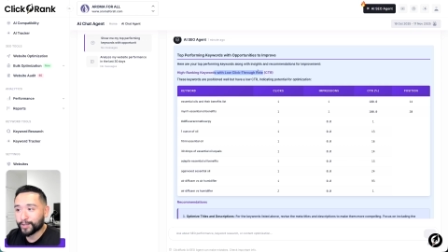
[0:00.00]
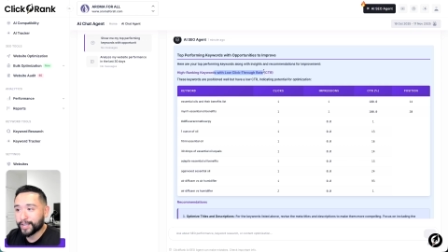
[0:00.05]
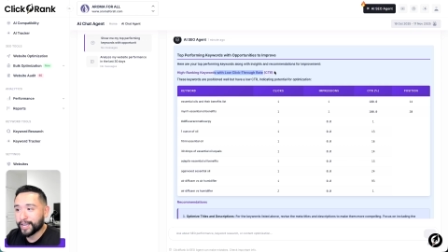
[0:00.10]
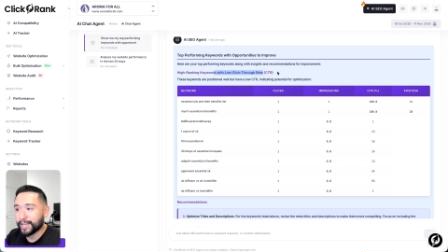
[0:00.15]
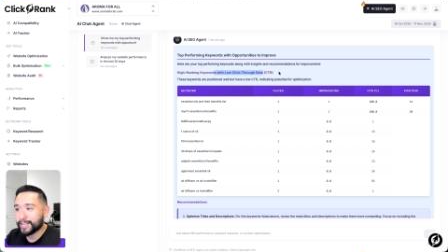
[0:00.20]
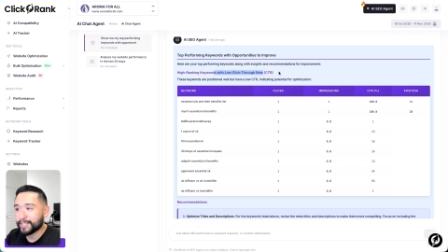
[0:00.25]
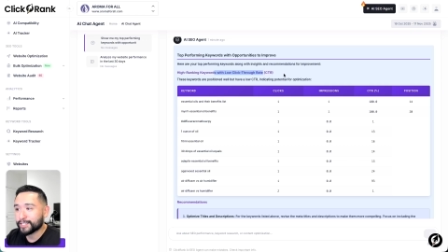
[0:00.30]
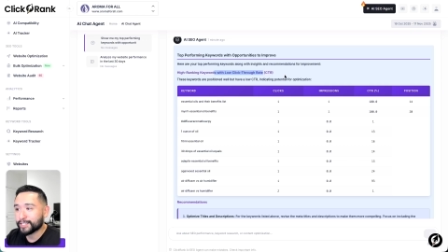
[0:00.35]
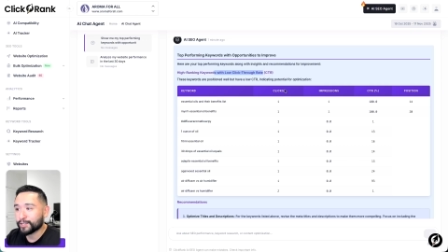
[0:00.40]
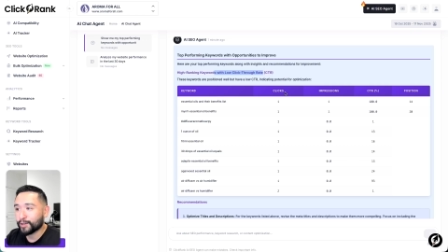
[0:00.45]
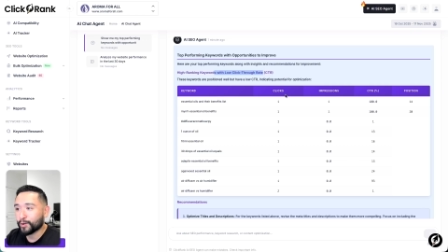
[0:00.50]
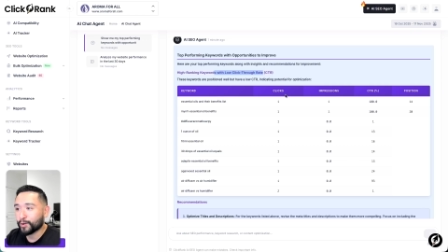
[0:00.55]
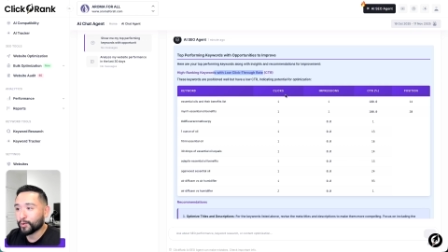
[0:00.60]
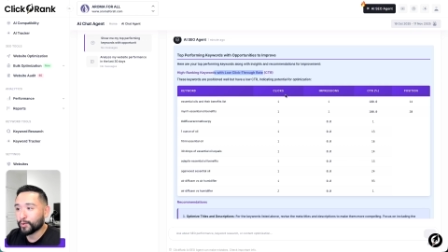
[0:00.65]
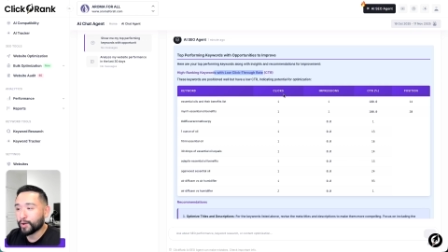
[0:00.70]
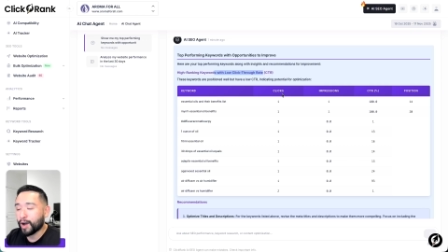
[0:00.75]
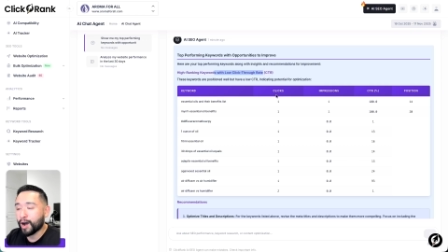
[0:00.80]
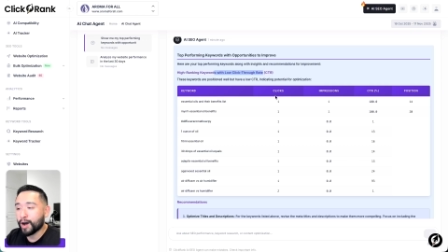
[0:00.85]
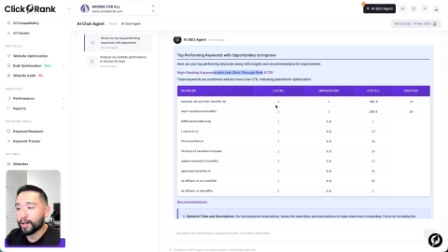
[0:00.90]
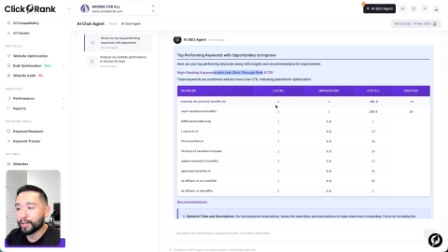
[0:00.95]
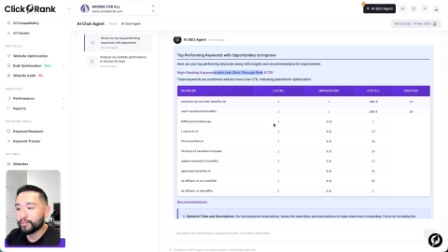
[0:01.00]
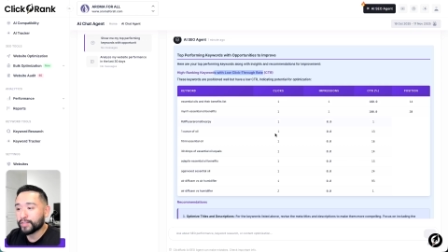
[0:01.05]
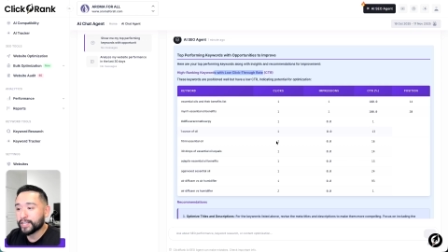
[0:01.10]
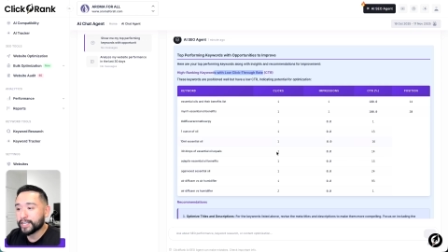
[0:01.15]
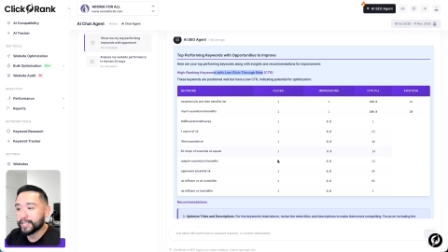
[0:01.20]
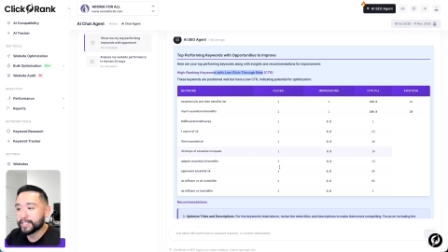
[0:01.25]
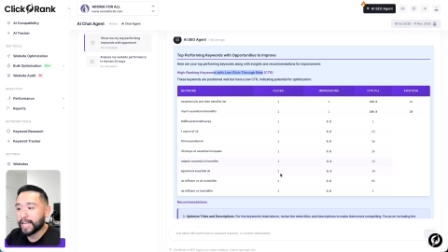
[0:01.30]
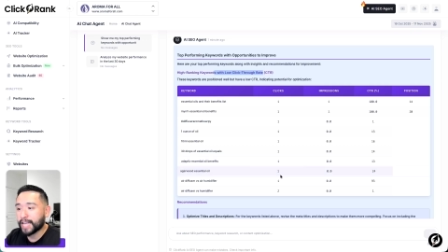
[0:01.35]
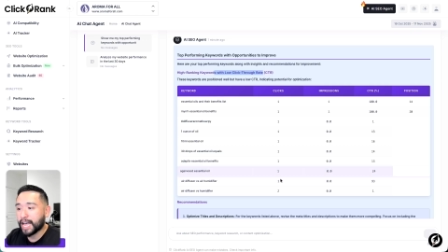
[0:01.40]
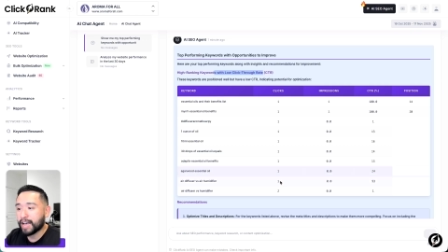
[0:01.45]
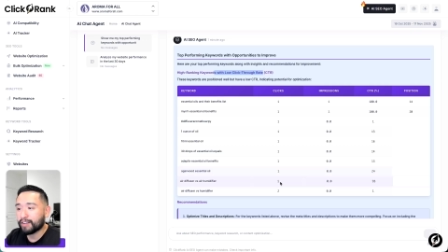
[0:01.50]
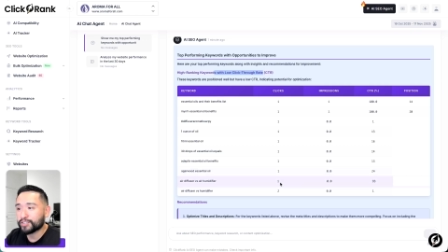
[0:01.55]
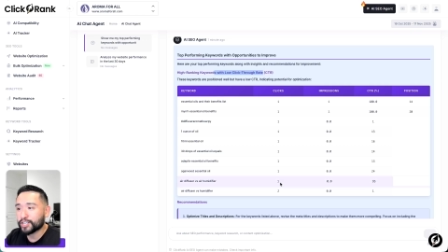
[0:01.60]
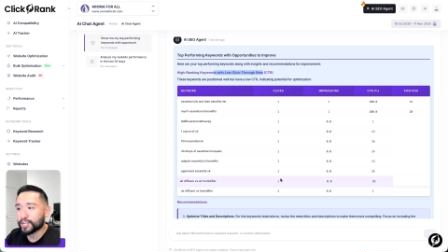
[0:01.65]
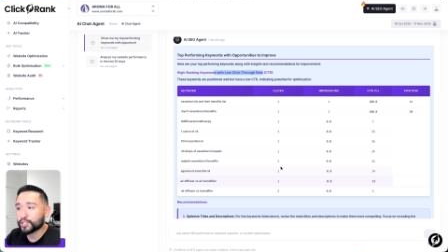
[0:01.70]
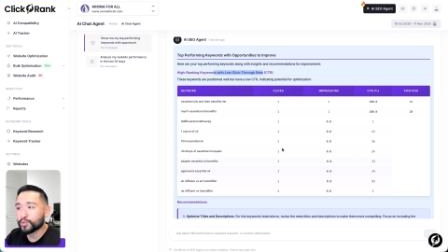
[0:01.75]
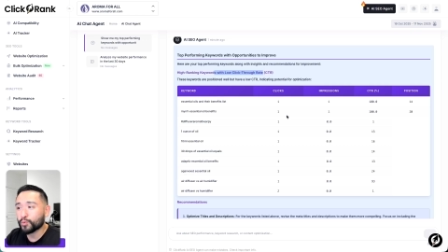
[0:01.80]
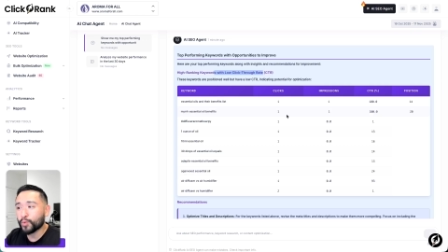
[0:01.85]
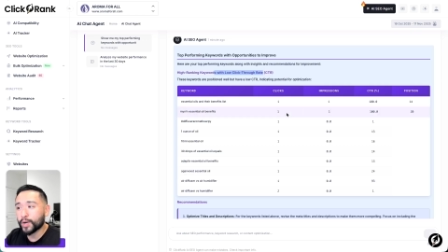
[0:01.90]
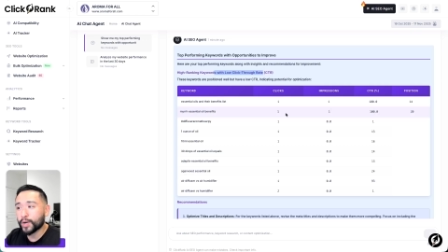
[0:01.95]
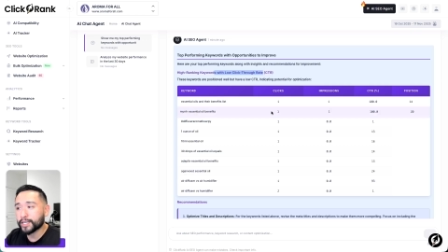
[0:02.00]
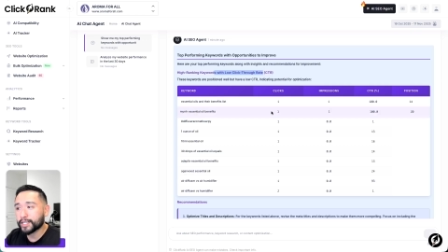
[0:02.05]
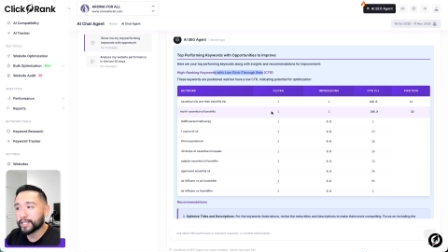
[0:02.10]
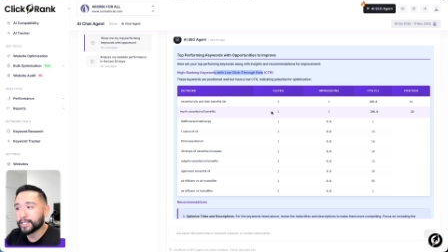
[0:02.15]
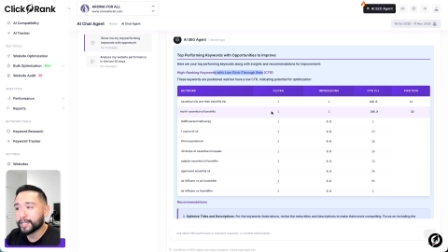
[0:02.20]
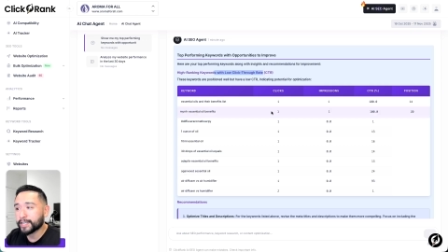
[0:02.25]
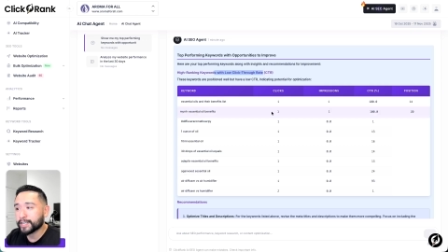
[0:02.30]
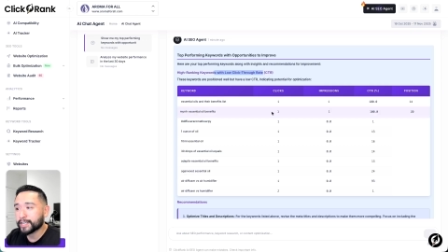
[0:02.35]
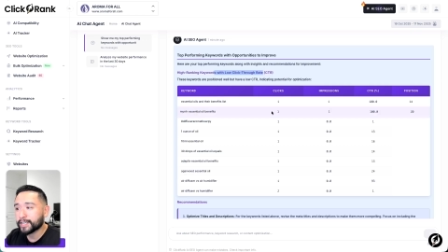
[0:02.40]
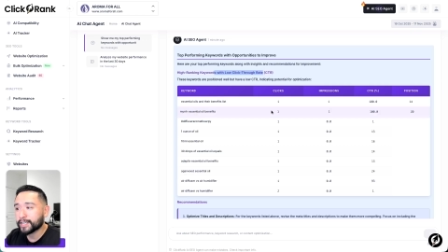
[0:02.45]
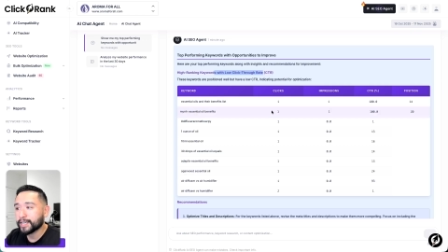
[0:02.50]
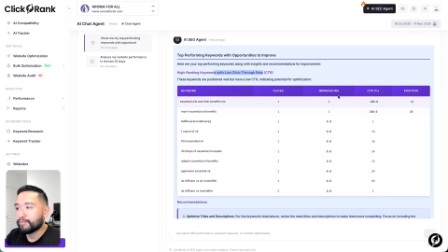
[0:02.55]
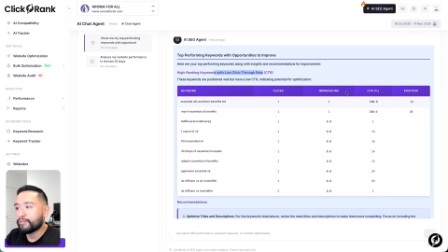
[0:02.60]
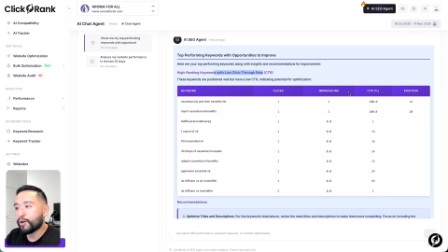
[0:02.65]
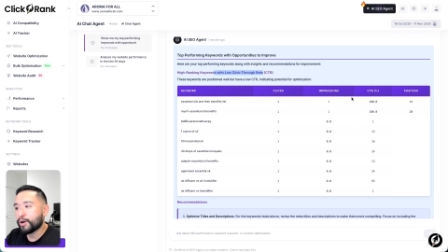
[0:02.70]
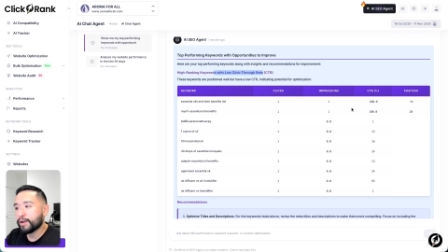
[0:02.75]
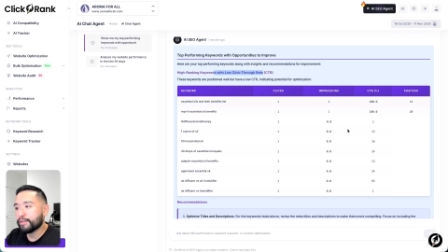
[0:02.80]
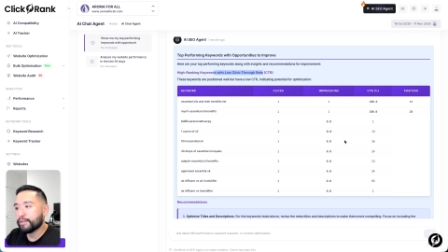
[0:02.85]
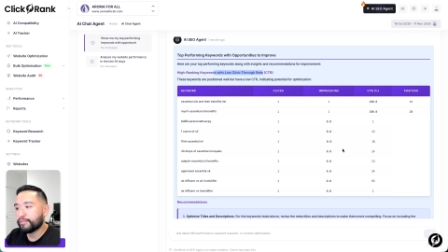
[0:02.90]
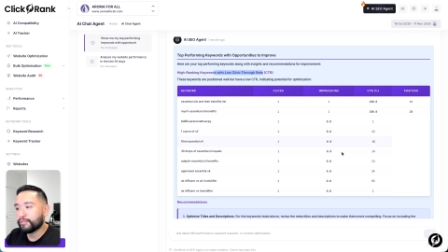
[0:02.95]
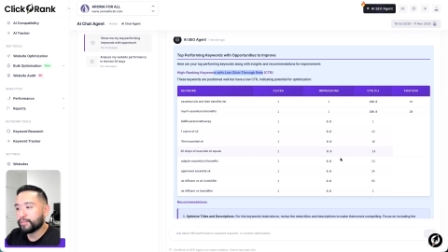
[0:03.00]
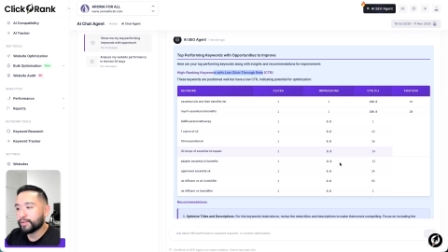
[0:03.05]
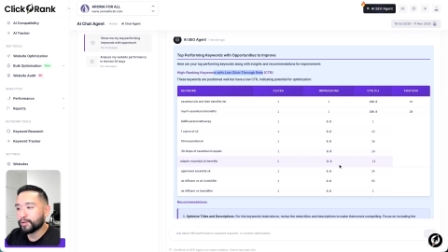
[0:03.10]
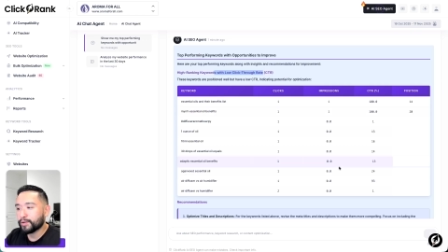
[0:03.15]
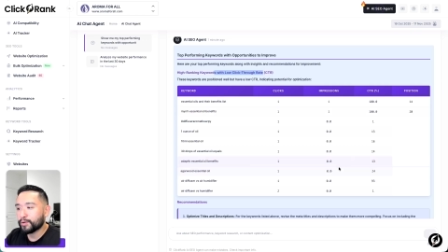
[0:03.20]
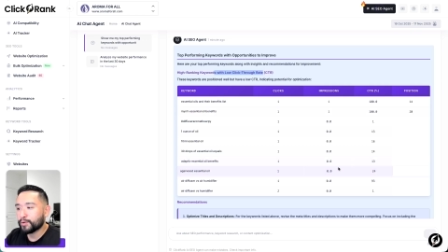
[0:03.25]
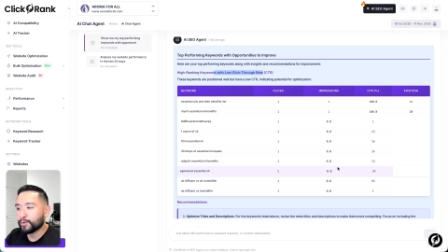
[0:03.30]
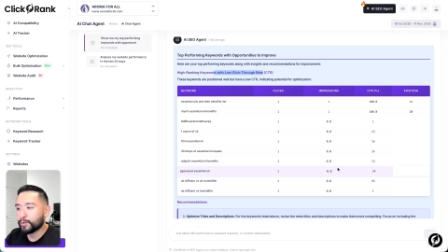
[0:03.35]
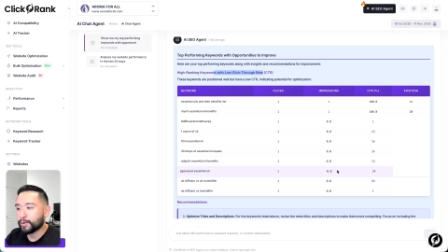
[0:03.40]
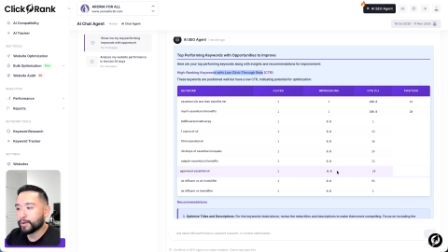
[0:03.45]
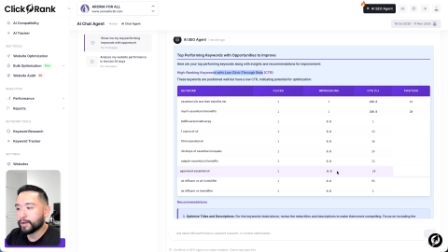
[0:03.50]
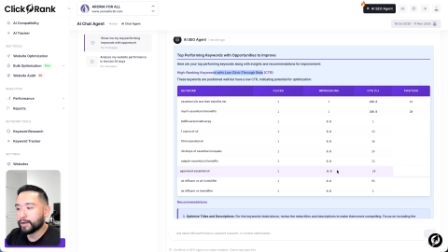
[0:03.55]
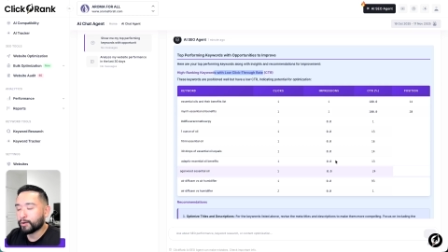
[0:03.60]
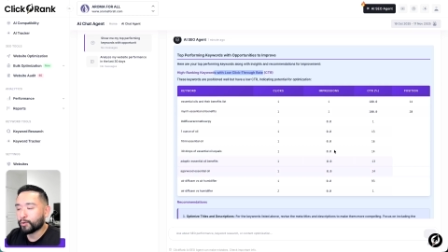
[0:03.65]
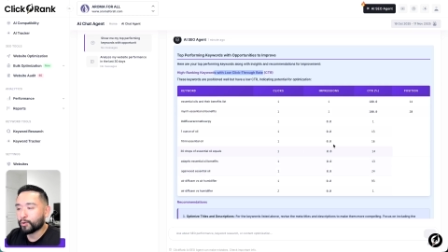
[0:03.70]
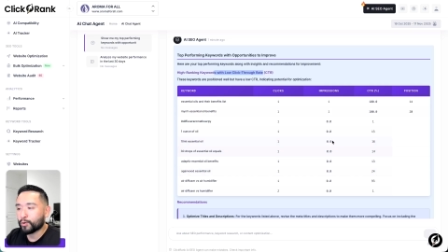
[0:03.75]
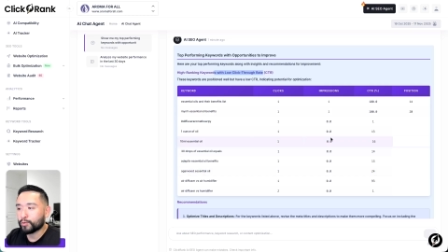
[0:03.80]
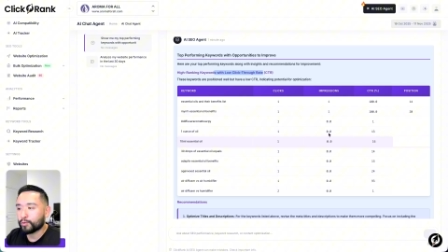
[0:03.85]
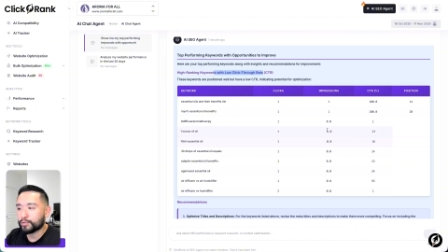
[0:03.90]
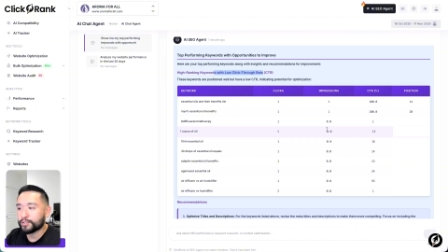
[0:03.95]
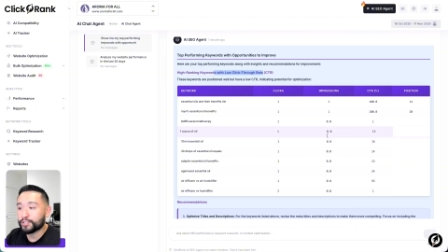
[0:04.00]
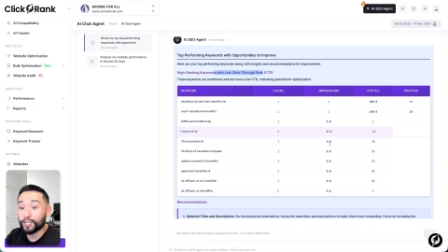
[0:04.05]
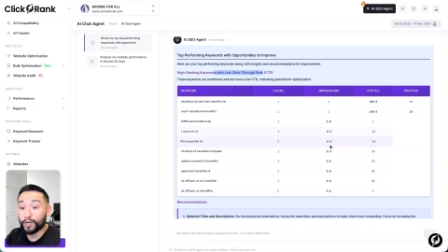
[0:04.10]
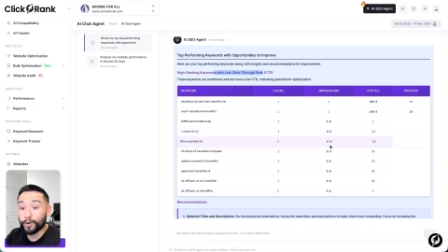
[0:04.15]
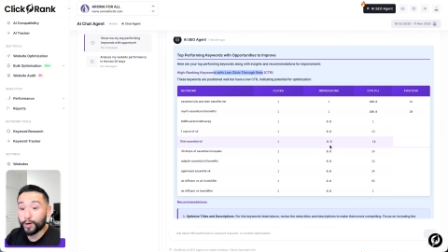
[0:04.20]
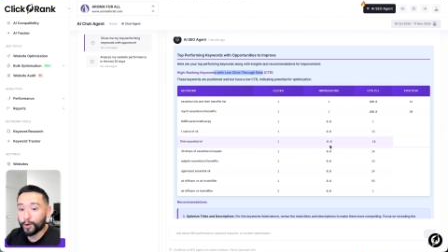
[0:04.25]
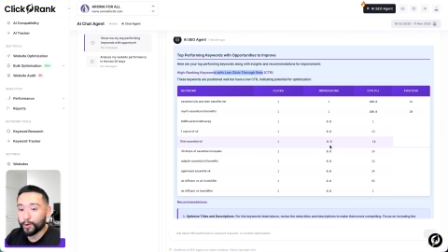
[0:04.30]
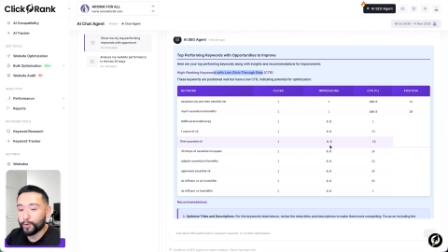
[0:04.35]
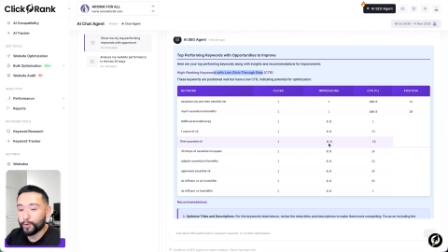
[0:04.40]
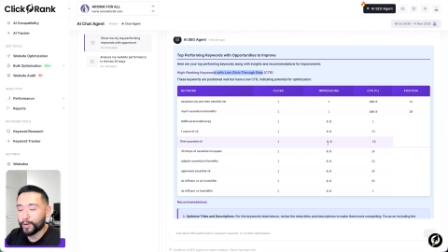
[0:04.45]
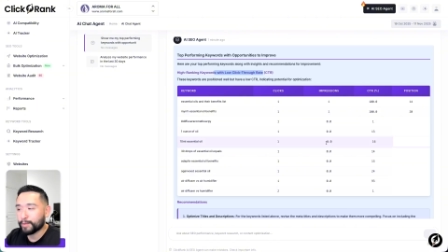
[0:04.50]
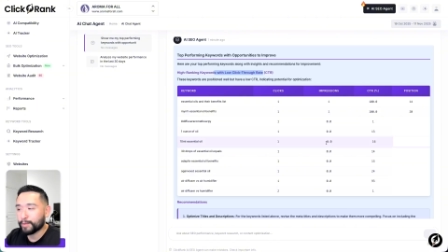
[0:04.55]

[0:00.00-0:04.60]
Okay, so all of these have just one click, very few or zero